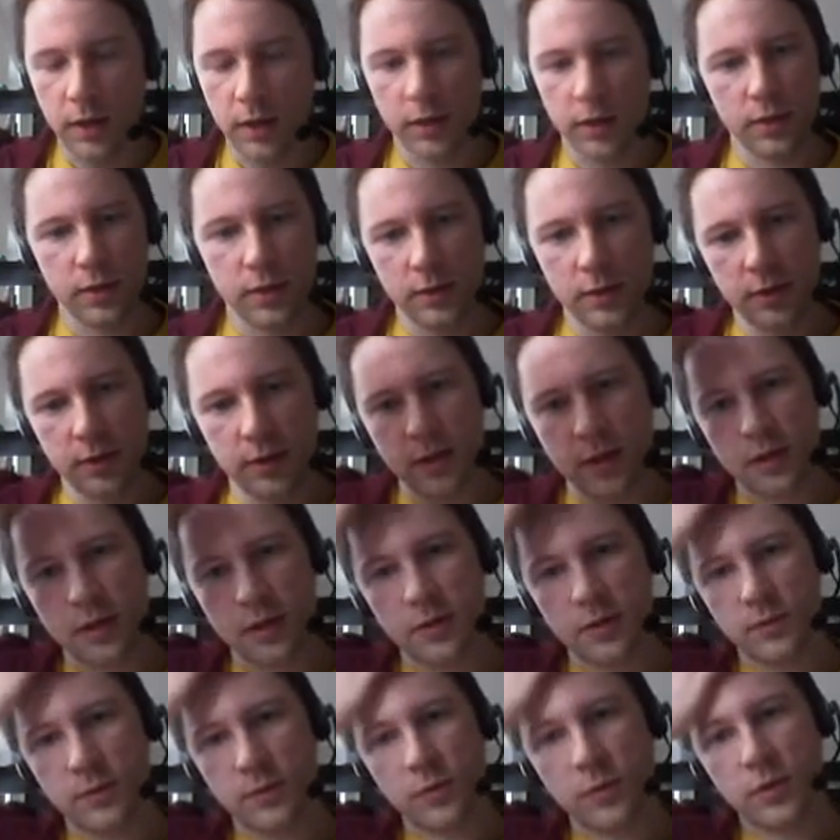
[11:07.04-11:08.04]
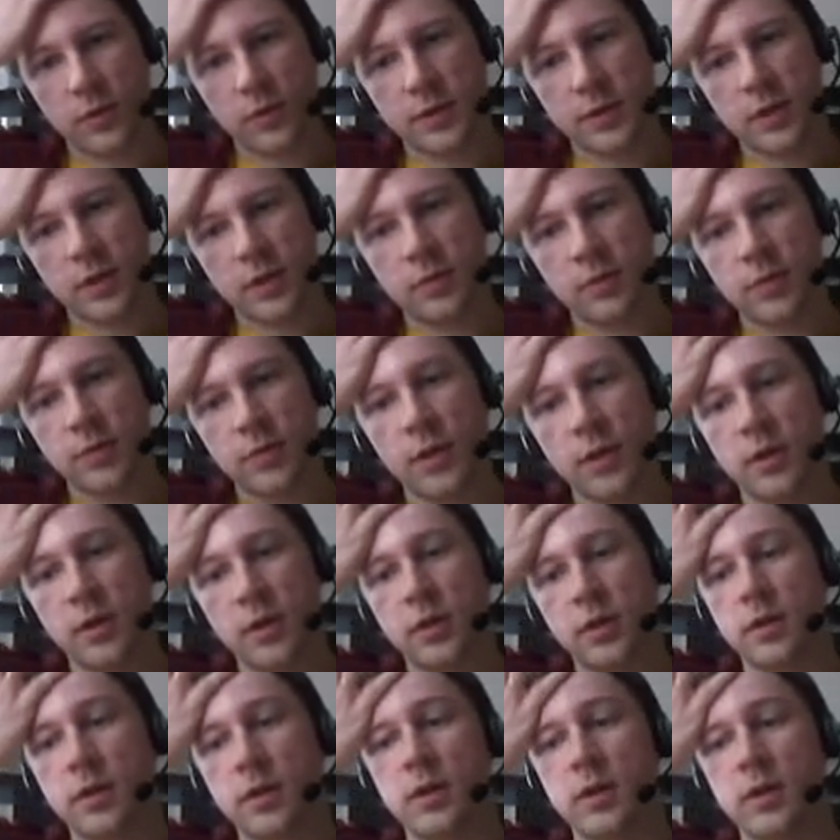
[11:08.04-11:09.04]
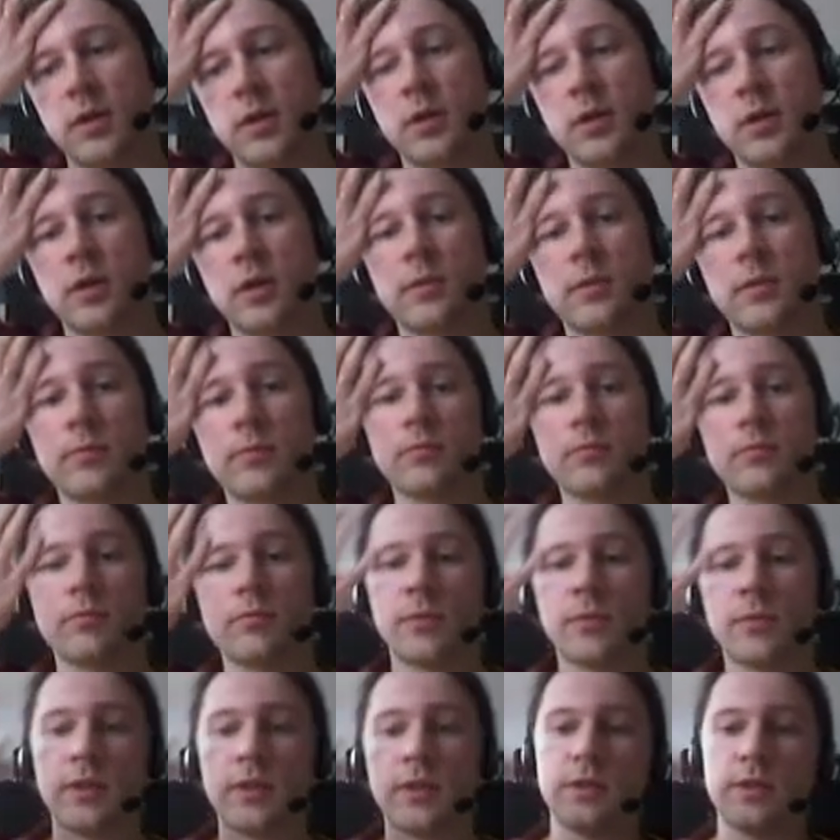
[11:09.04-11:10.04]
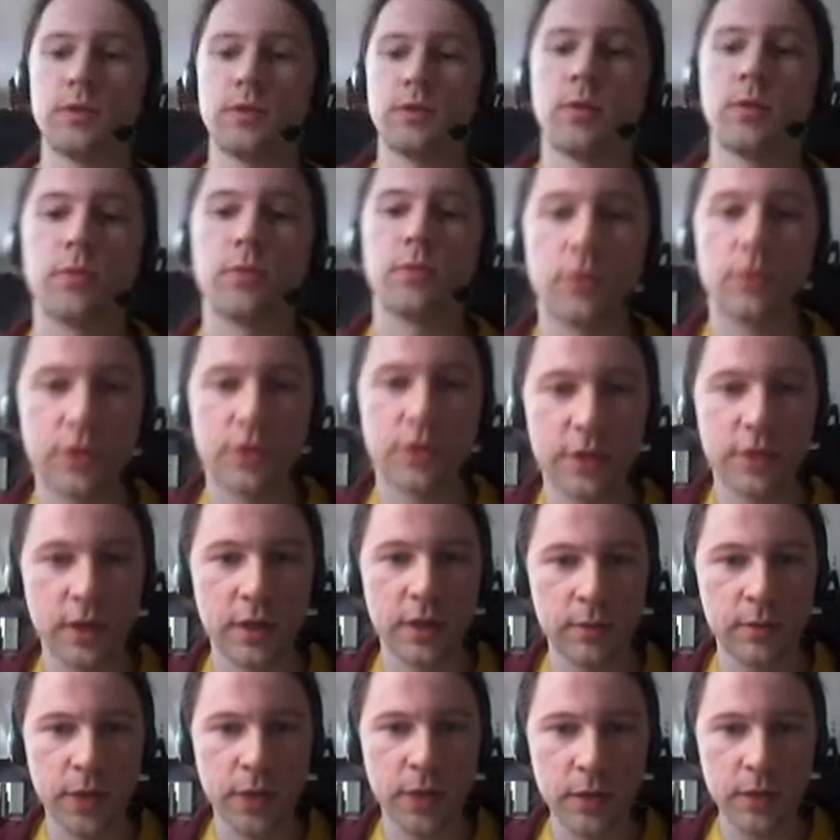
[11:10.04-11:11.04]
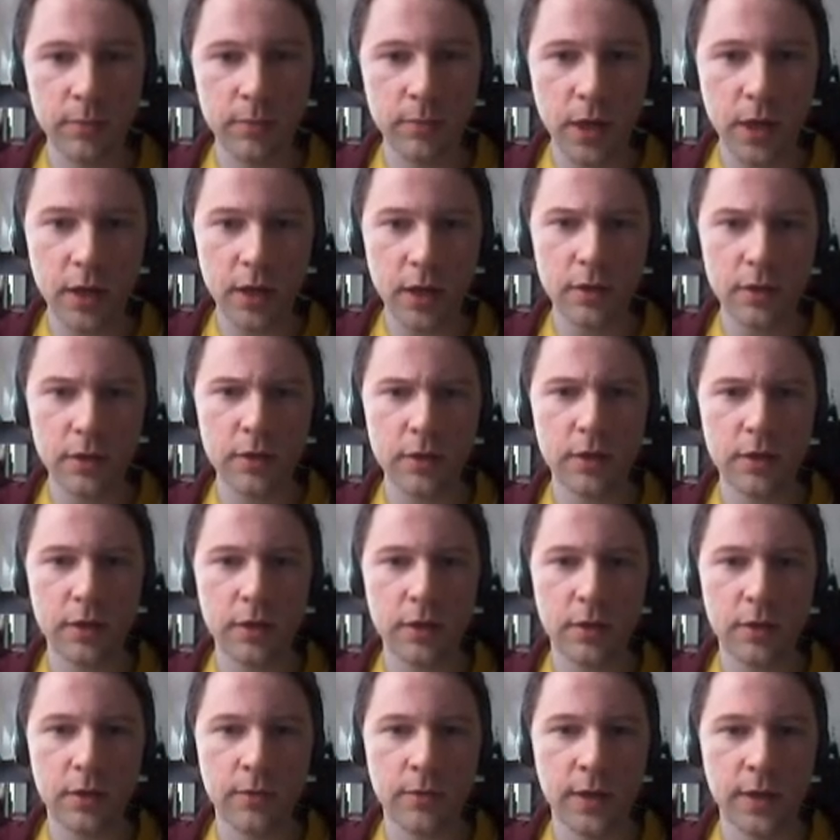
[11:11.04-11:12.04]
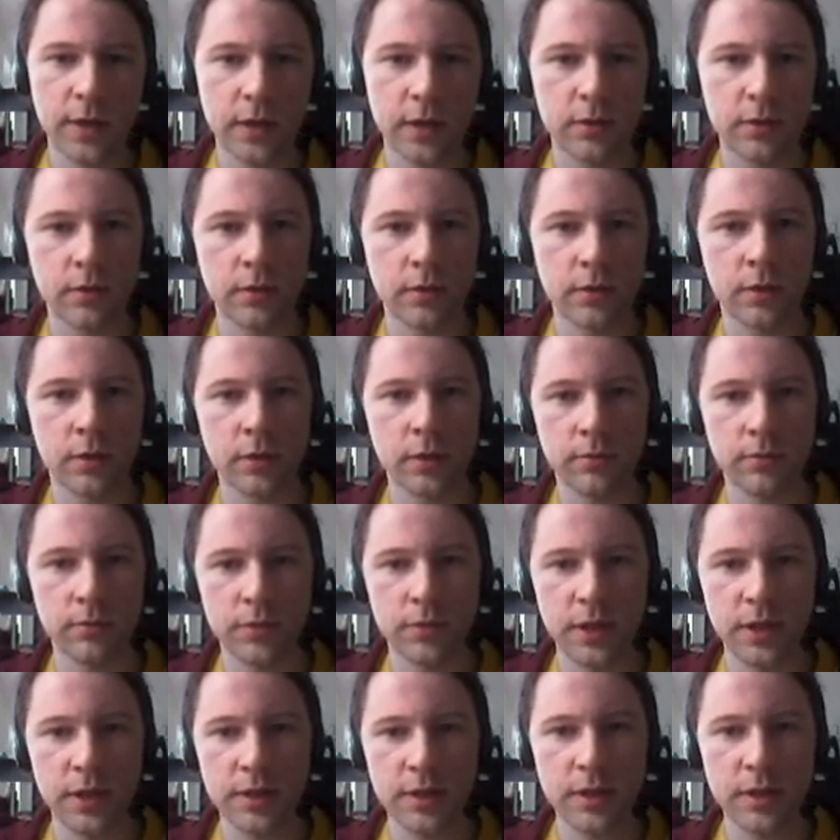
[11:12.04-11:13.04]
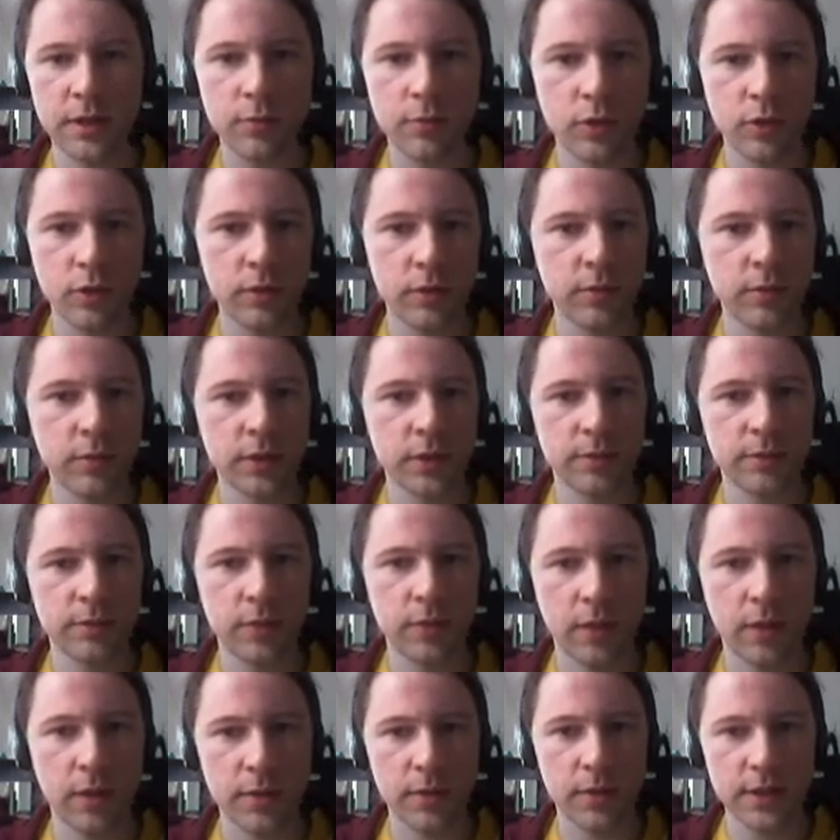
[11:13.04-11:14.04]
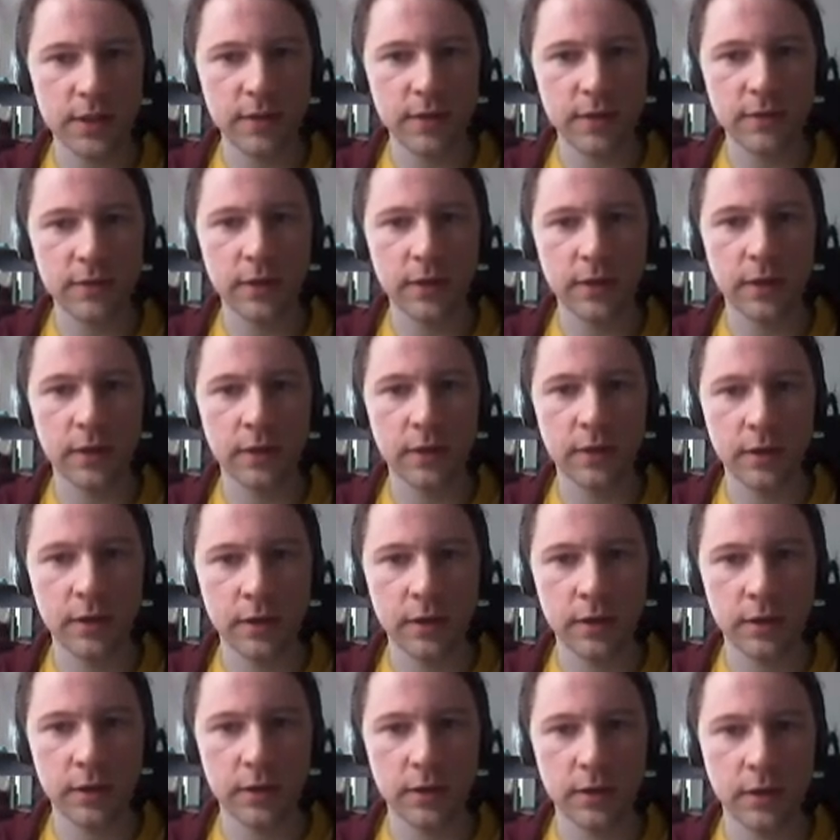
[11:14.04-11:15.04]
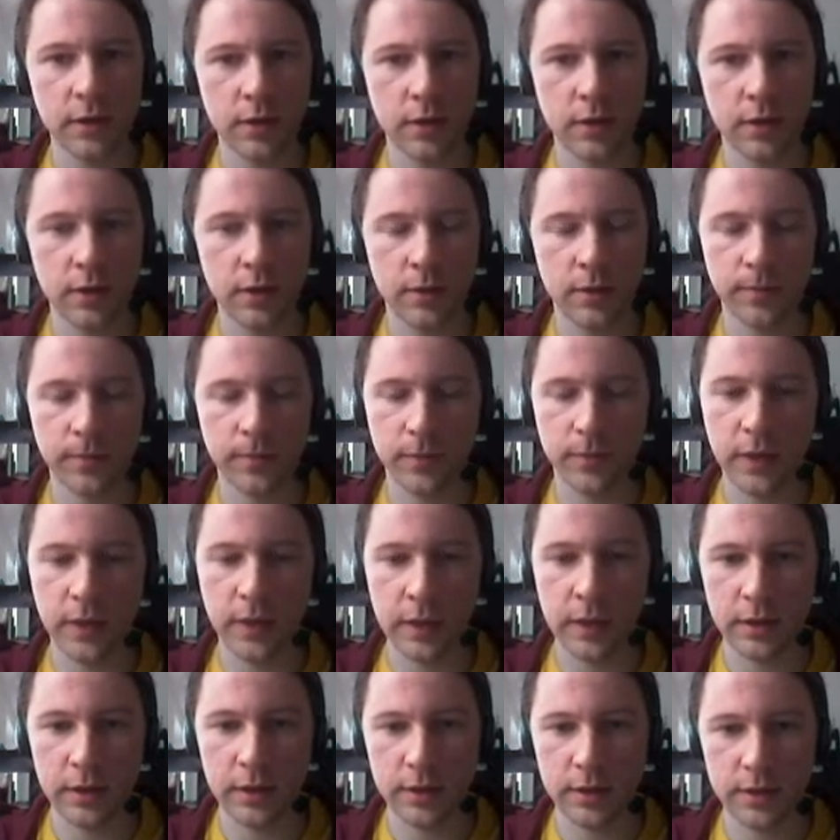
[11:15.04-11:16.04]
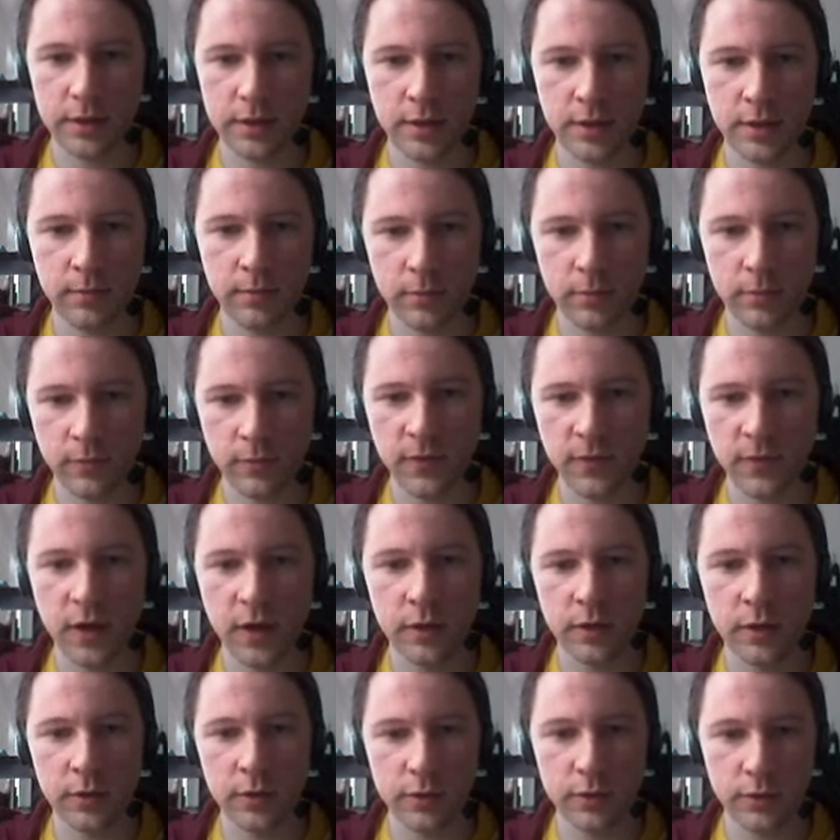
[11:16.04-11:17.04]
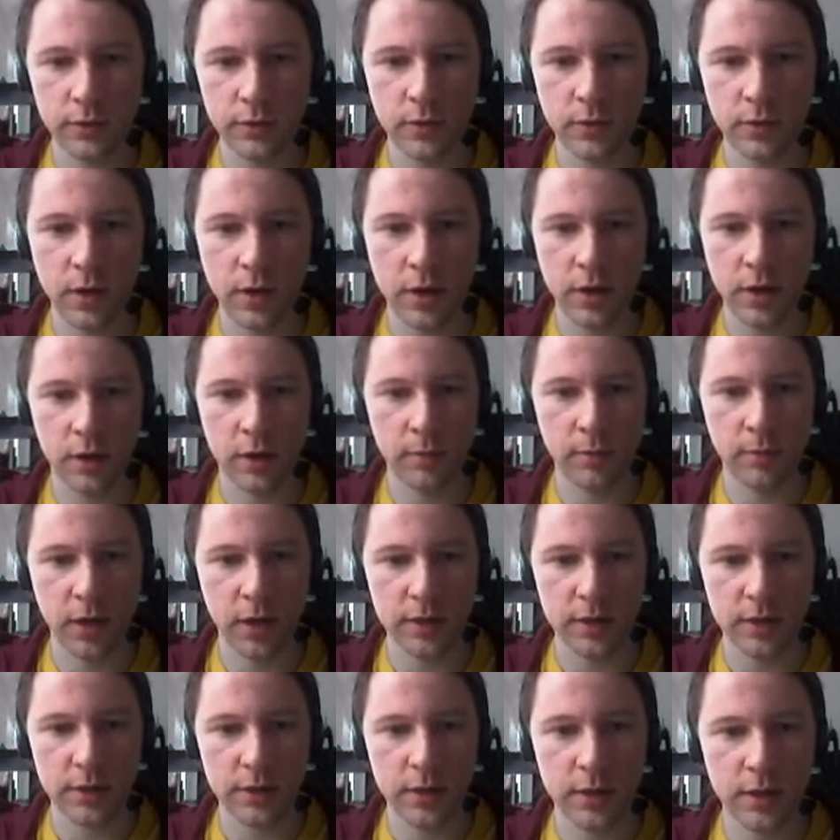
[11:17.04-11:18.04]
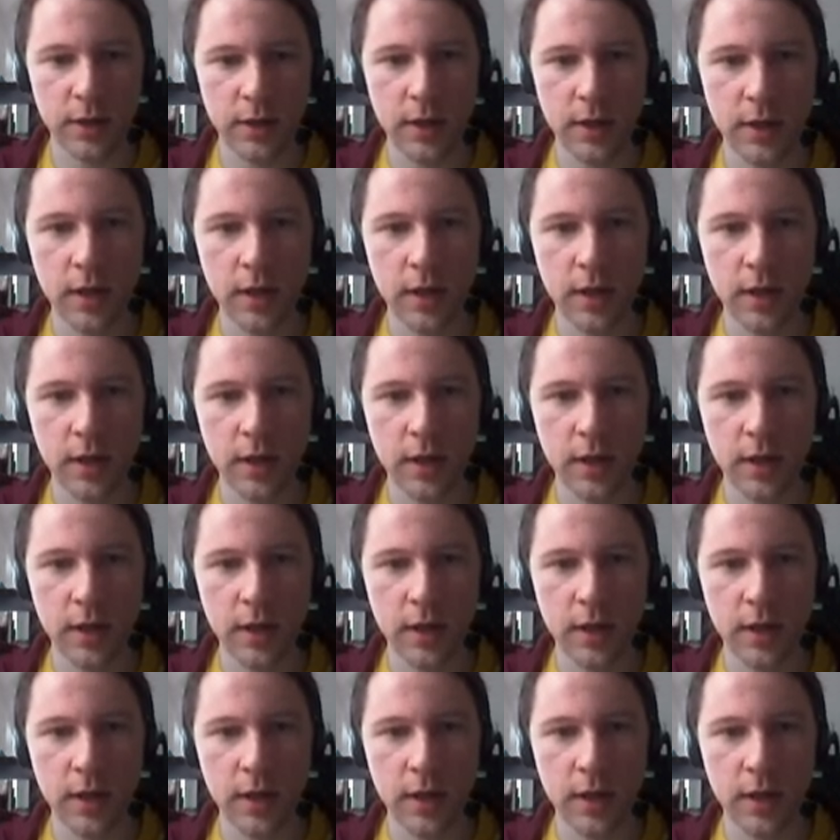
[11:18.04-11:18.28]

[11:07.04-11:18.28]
And that, of course, can be, these two approaches can be combined. We can take sigmoid, multiply by something, and then add some value to Argmax.